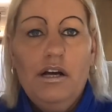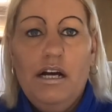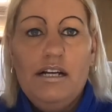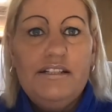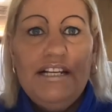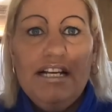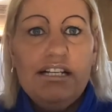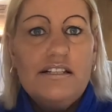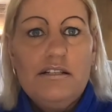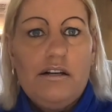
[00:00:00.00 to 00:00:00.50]
a
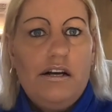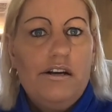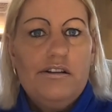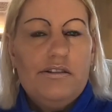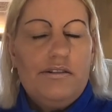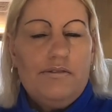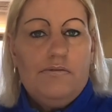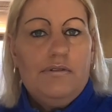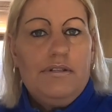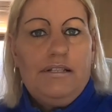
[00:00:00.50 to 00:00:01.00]

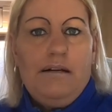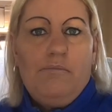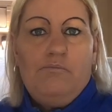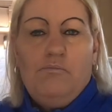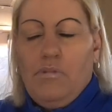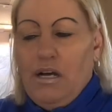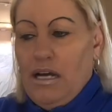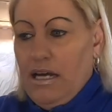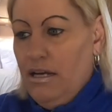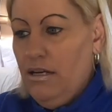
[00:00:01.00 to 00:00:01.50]
Tesco's or
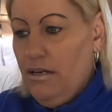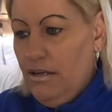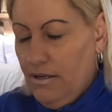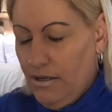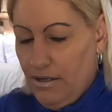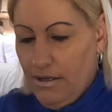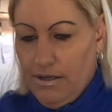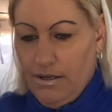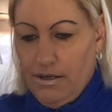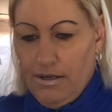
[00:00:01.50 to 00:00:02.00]
somewhere
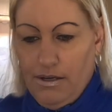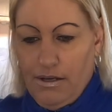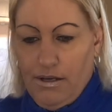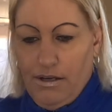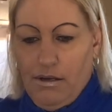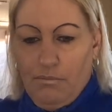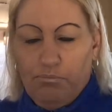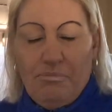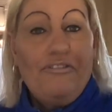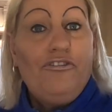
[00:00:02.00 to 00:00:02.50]

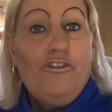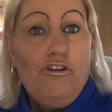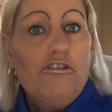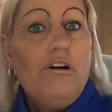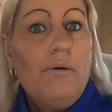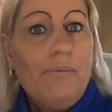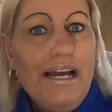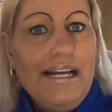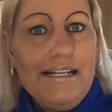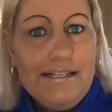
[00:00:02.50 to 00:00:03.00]
before
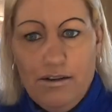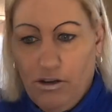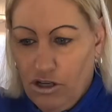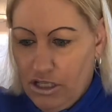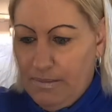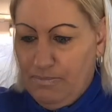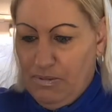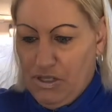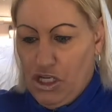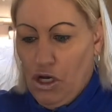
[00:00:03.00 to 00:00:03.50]
I went to
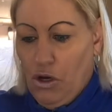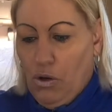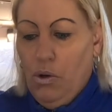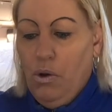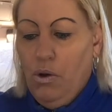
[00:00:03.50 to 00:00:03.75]
hospital.